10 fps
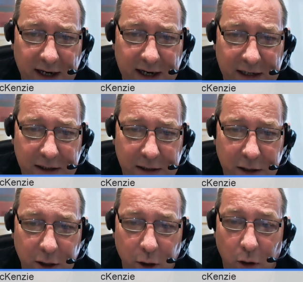
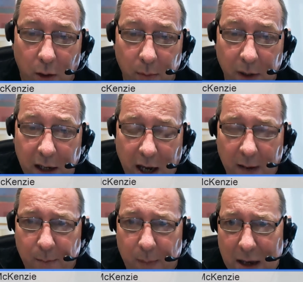in Europe,
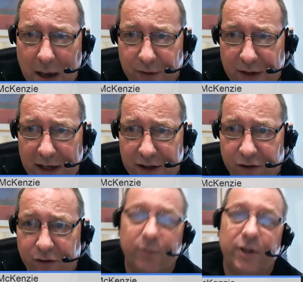about their
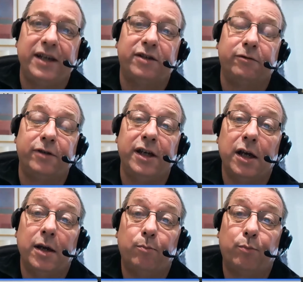discriminatory
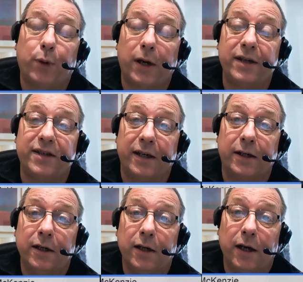pricing.